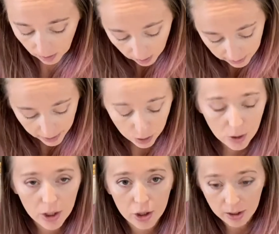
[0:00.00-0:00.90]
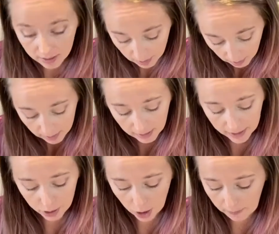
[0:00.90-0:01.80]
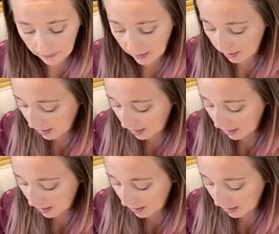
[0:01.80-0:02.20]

holiday traditions, online shopping.